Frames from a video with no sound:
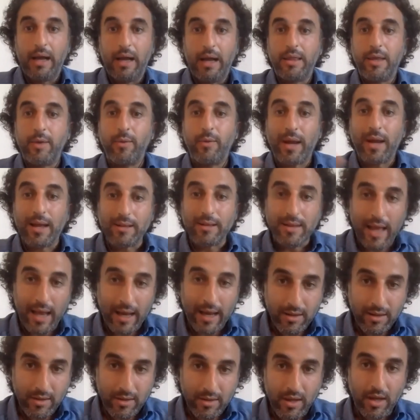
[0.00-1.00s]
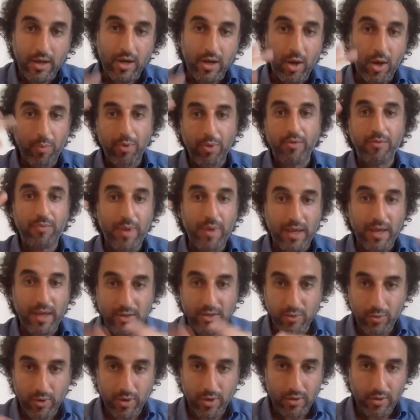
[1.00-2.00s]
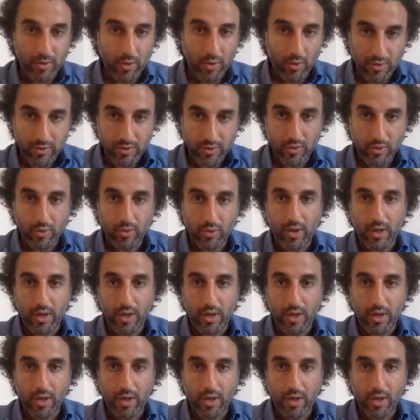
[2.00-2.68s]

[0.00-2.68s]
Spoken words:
they were attacked. A couple of banks were also,